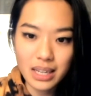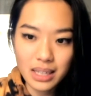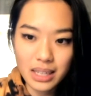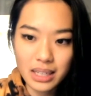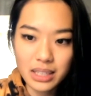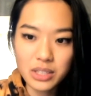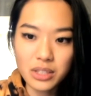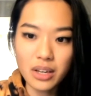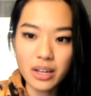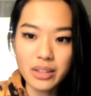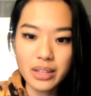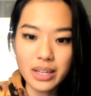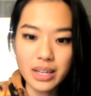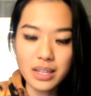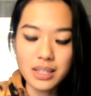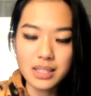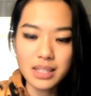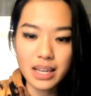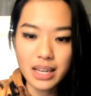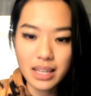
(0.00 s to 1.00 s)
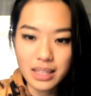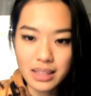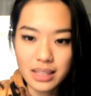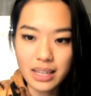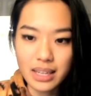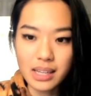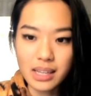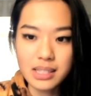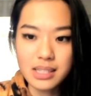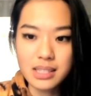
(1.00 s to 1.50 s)
And I saw this. And
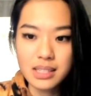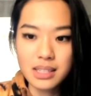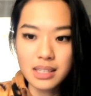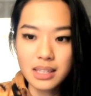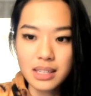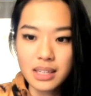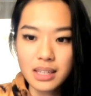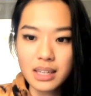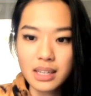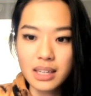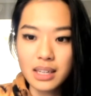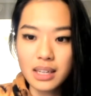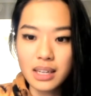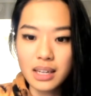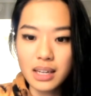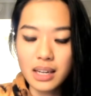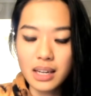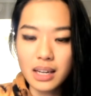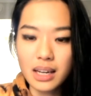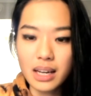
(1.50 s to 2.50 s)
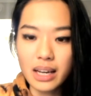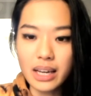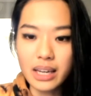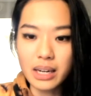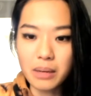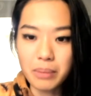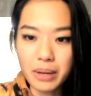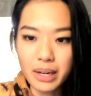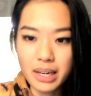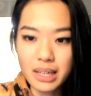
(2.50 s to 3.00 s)
this. And
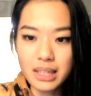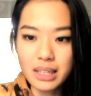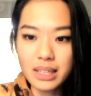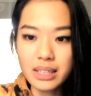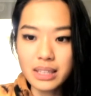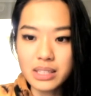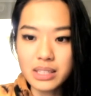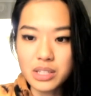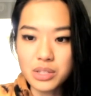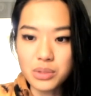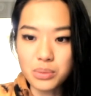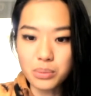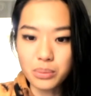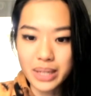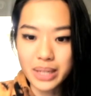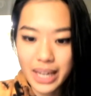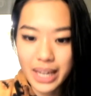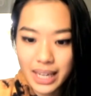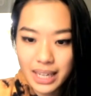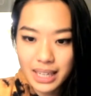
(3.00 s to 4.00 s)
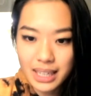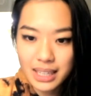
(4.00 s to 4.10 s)
apparently this is winning?